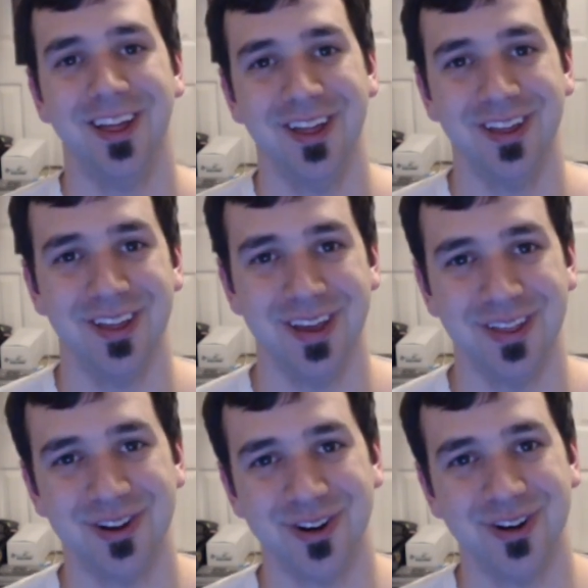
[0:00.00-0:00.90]

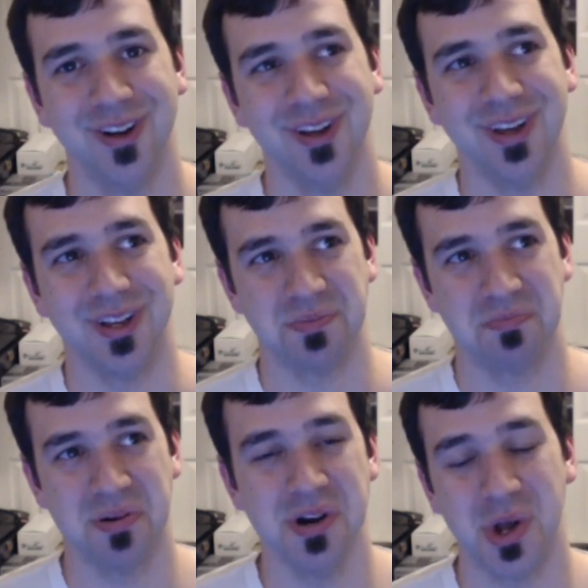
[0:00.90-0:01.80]
either it's
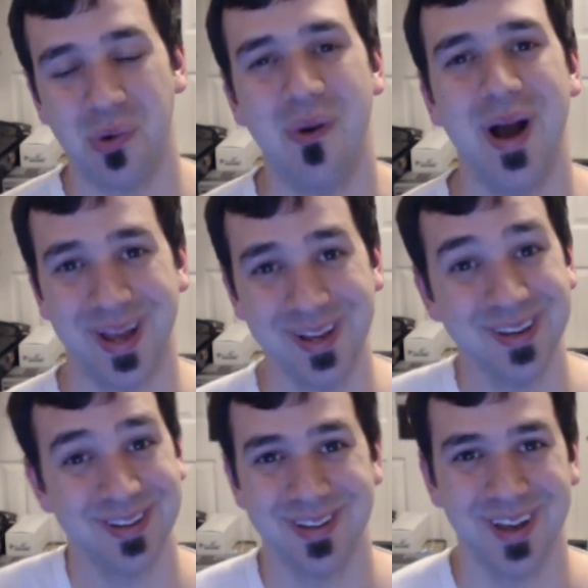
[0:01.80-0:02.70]
pretty
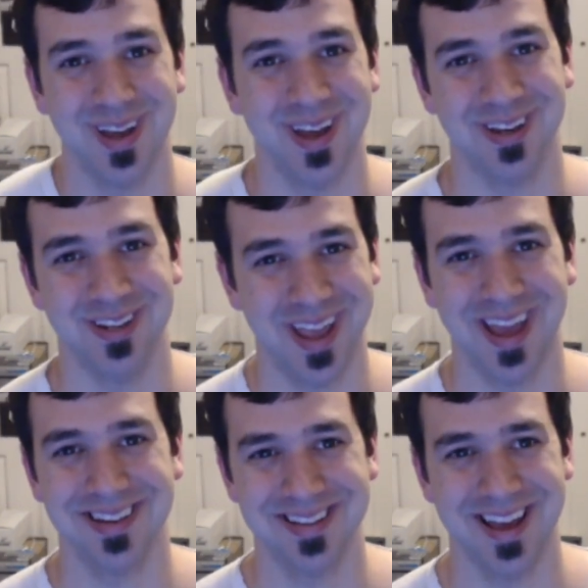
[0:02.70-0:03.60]
quiet and you
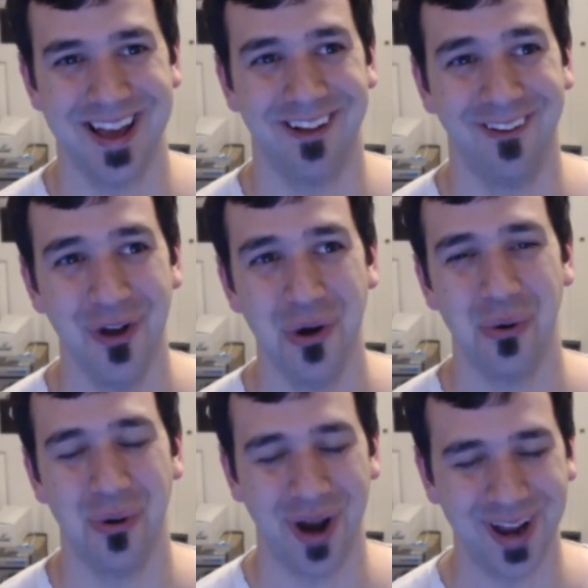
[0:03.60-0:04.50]
can't tell,
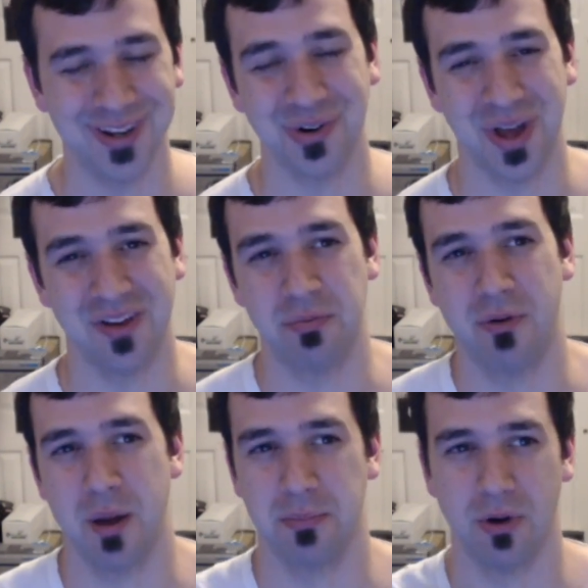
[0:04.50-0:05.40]
or I don't have
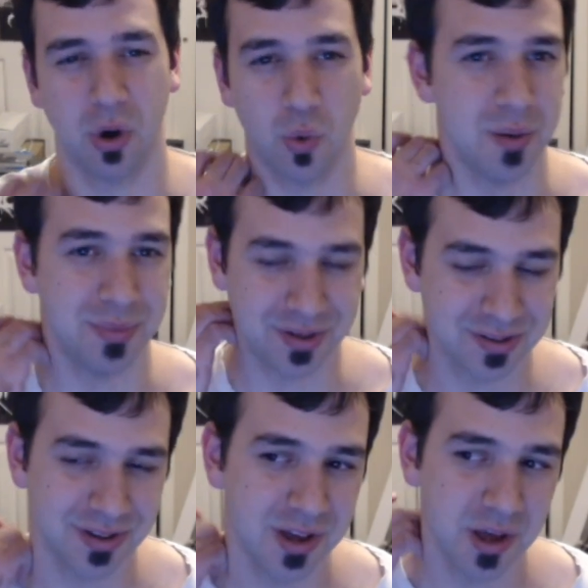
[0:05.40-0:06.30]
proper
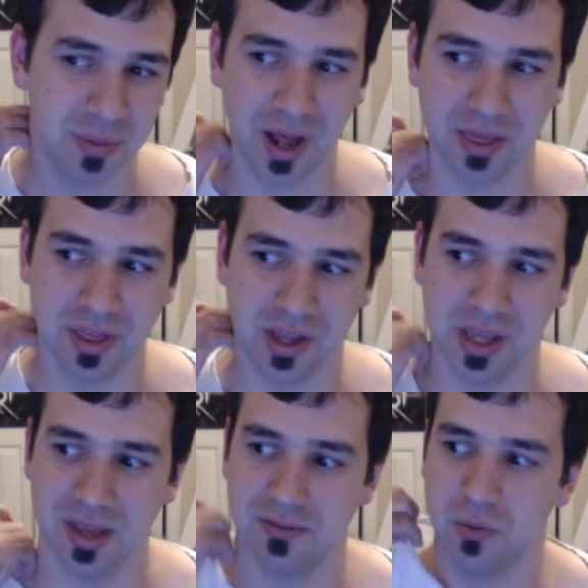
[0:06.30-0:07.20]
equipment. But I think
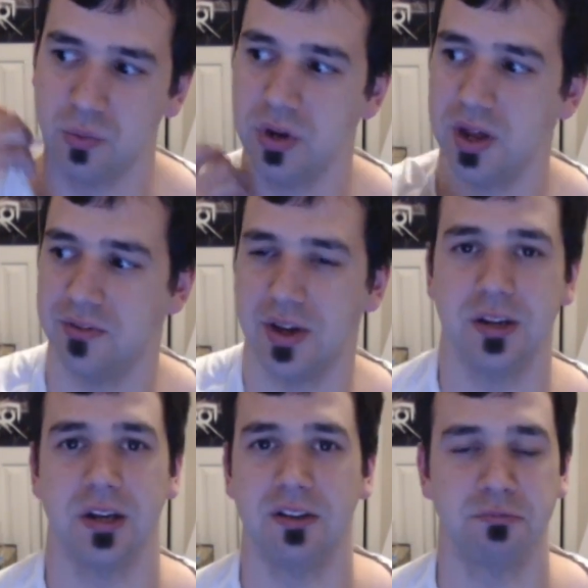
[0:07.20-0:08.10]
even if I
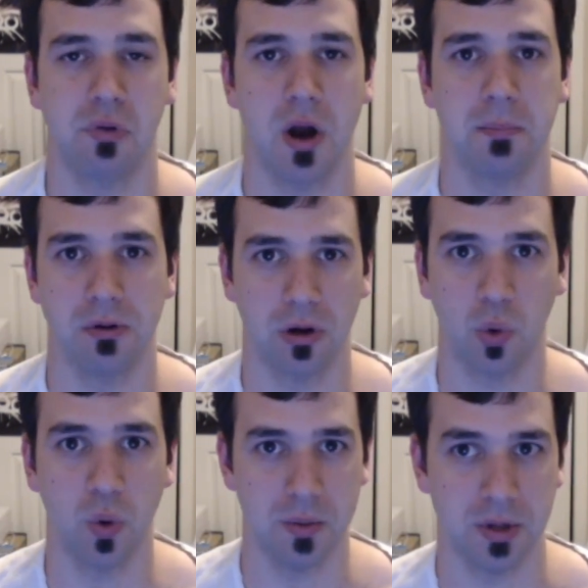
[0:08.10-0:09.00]
didn't have proper
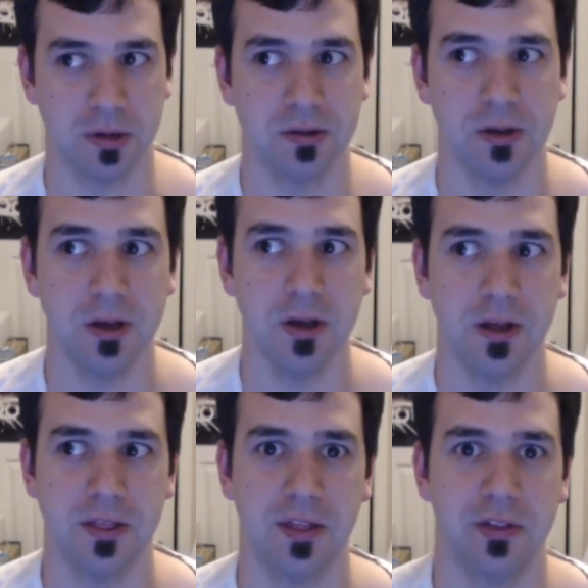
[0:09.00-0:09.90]
equipment,
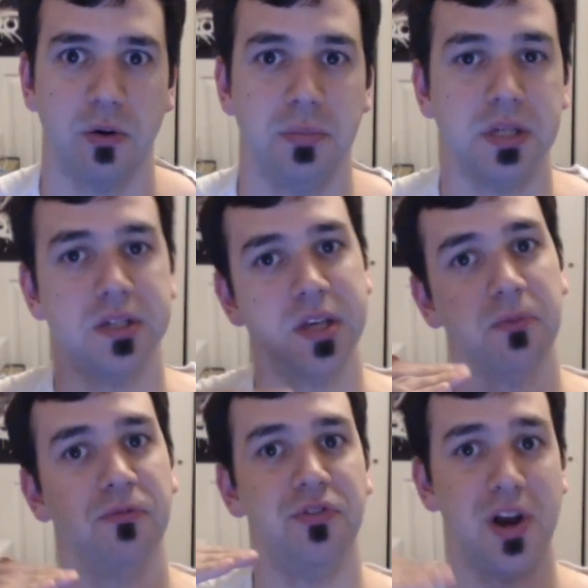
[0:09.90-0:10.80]
that there would be
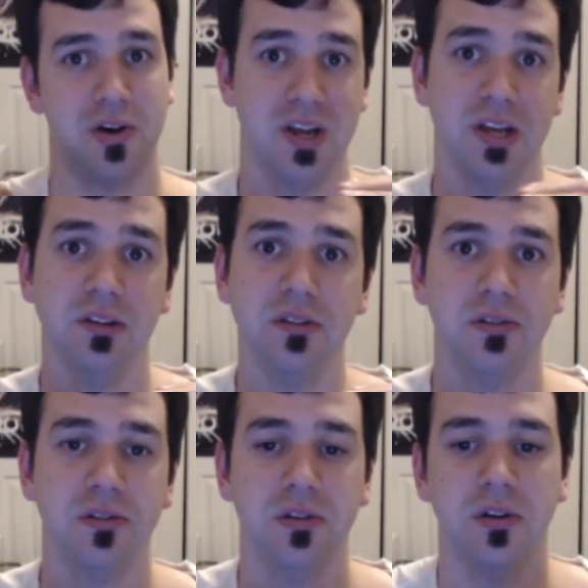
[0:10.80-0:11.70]
some
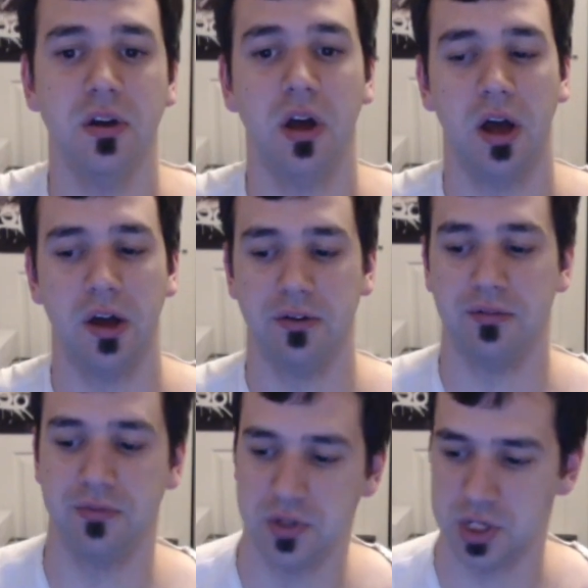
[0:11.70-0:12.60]
variant
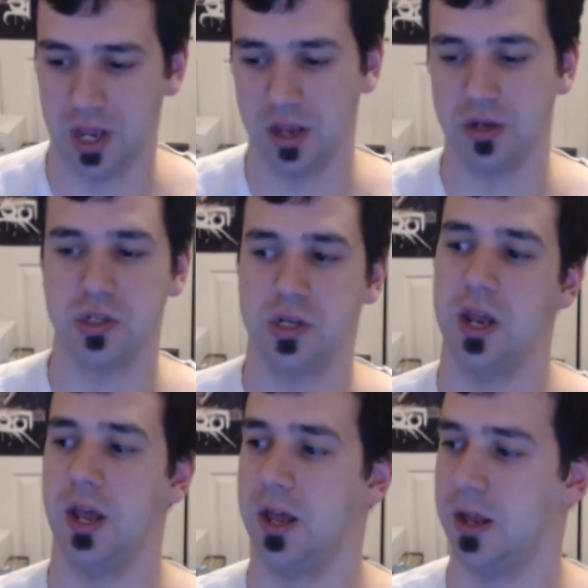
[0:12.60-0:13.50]
of change
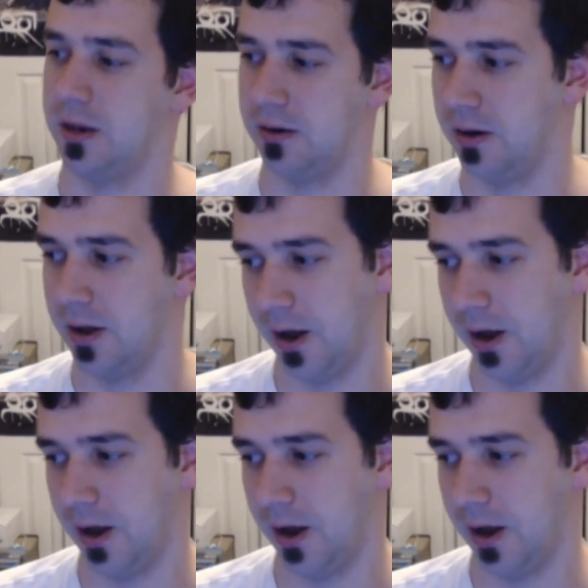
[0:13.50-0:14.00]
and